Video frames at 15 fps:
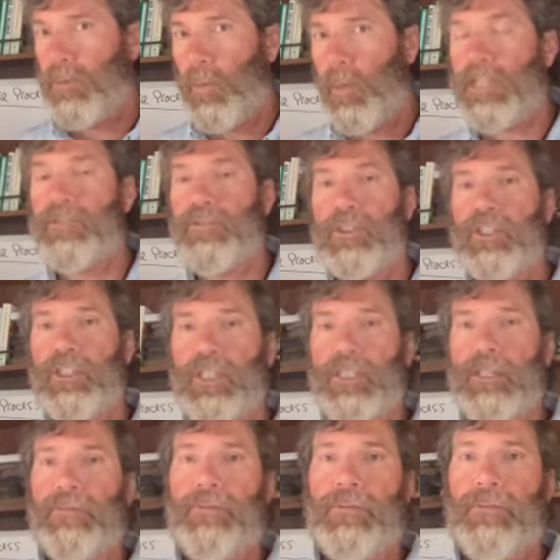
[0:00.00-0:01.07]
West
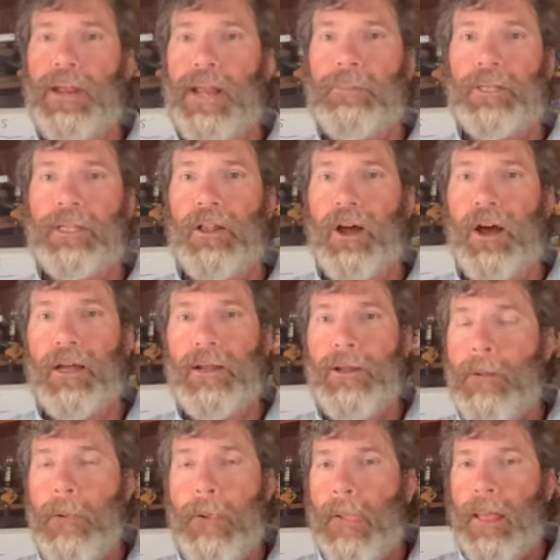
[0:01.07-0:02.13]
Virginia for family law,
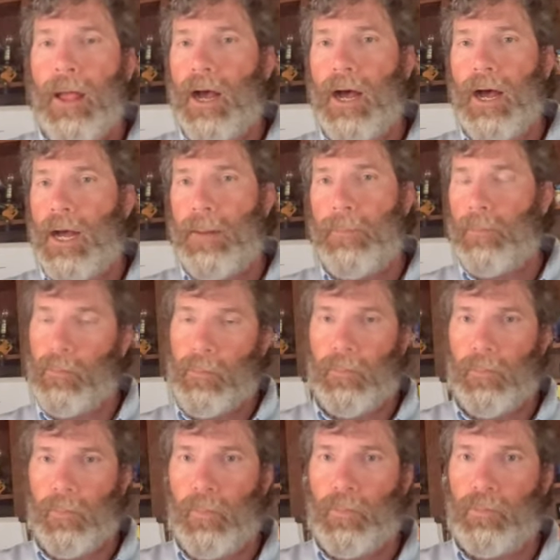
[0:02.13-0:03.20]

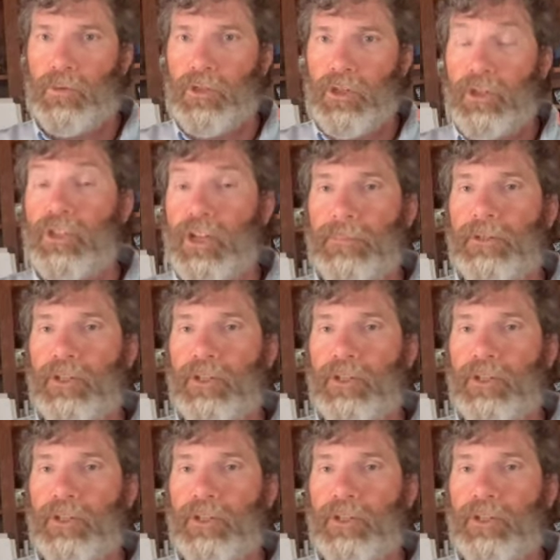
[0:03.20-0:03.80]
there's something